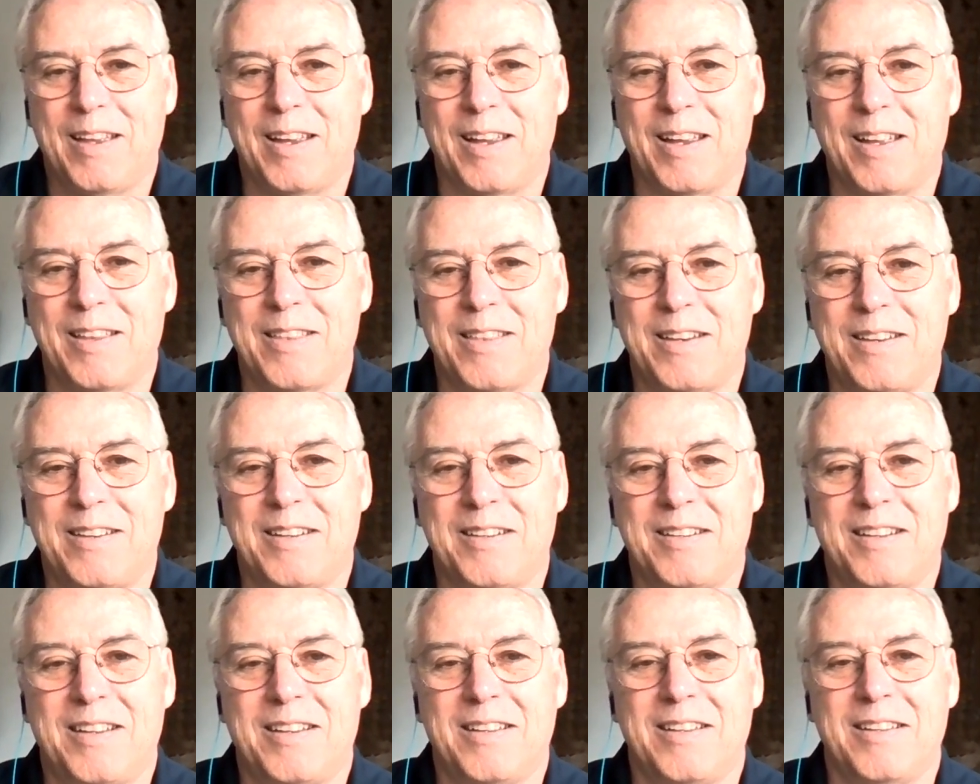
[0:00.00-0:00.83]
And
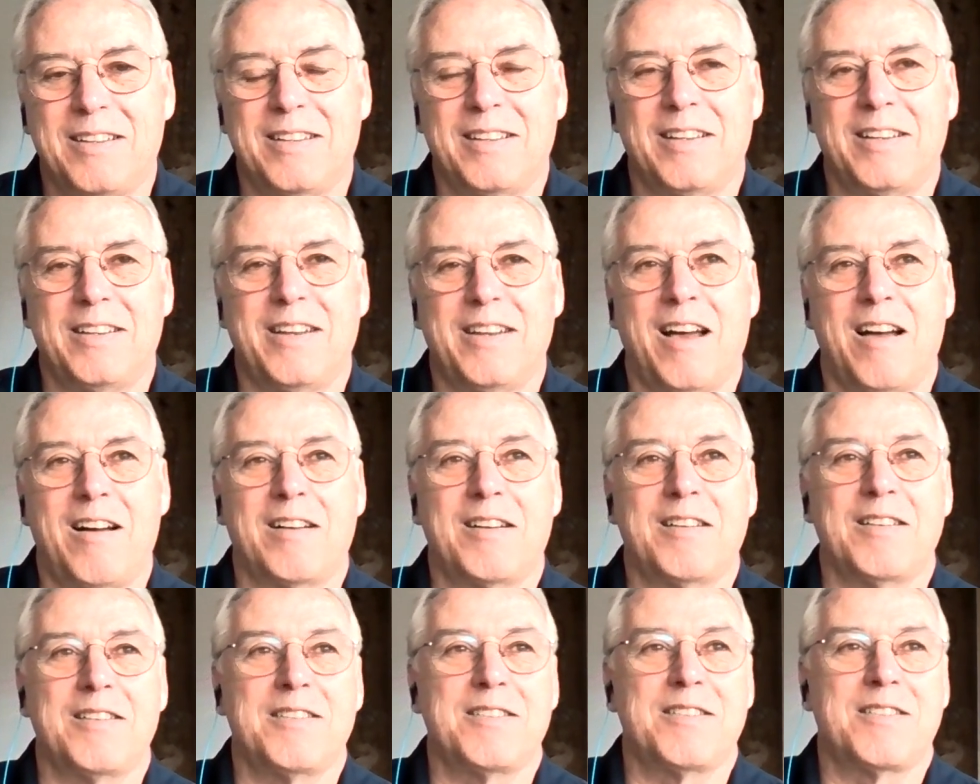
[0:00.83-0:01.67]

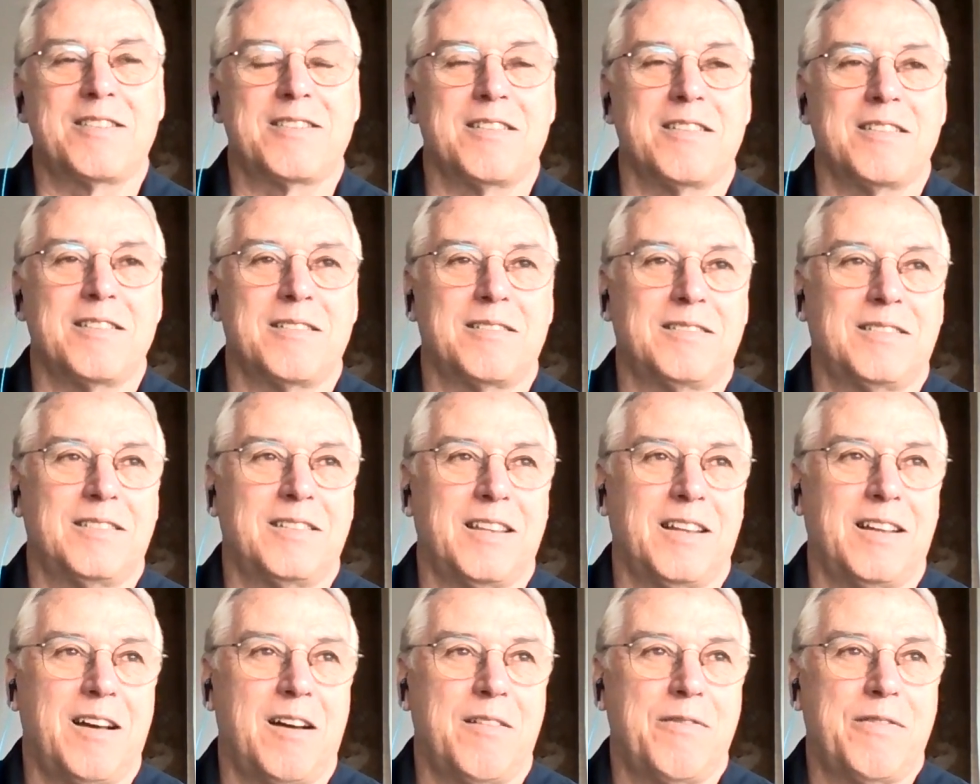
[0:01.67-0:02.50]
Nagas,
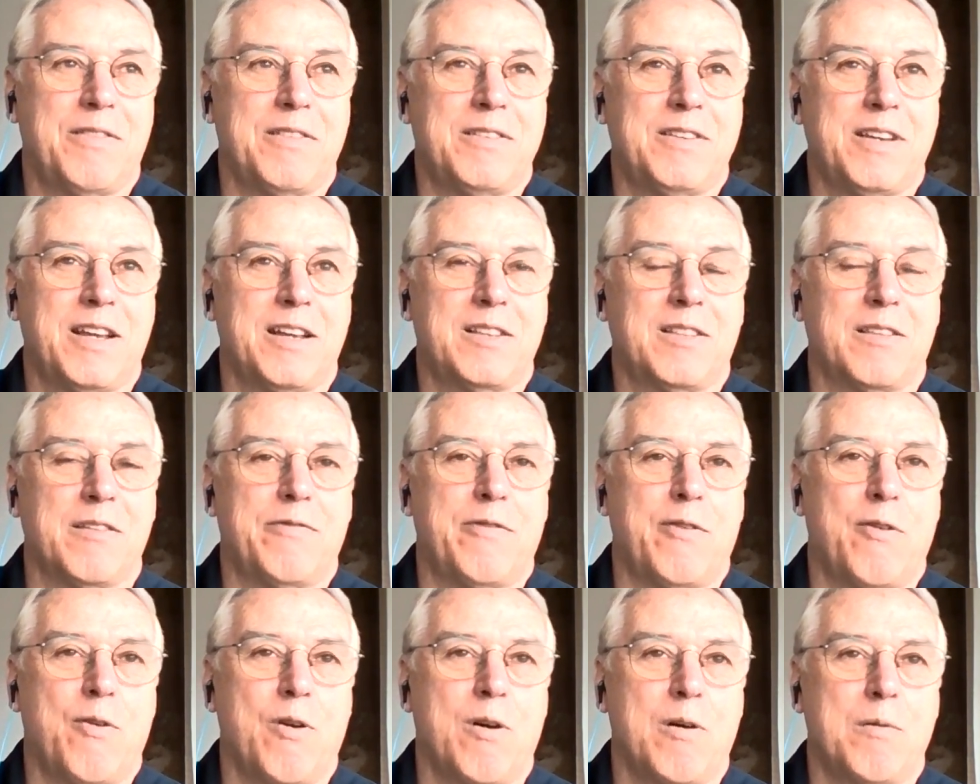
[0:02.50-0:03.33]
they often take the
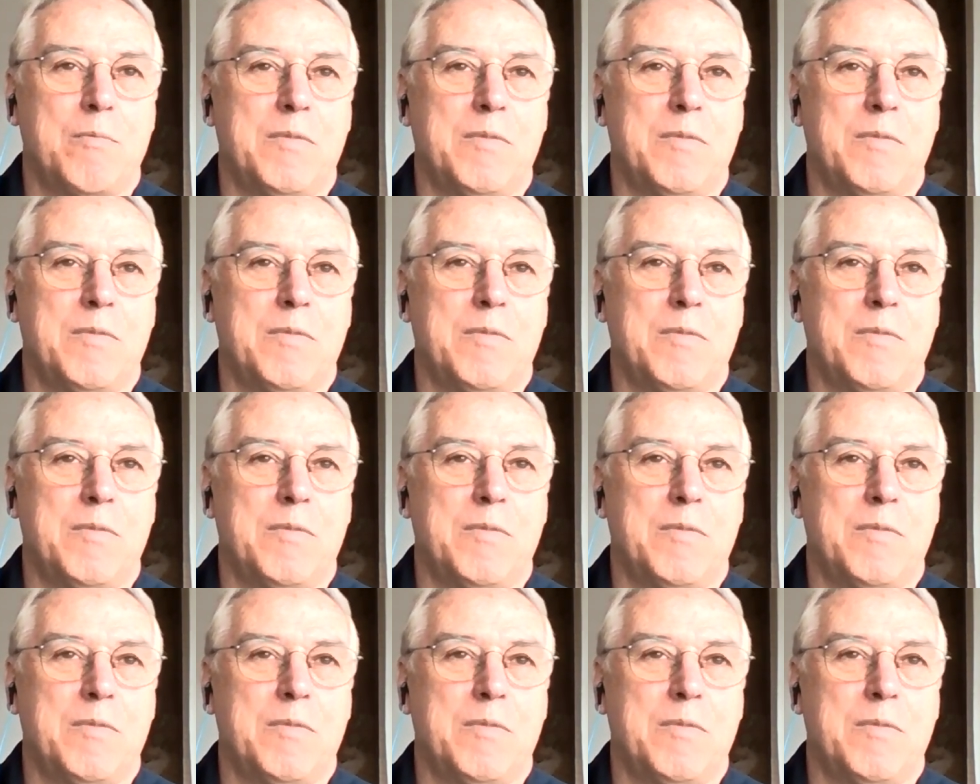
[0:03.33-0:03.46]
form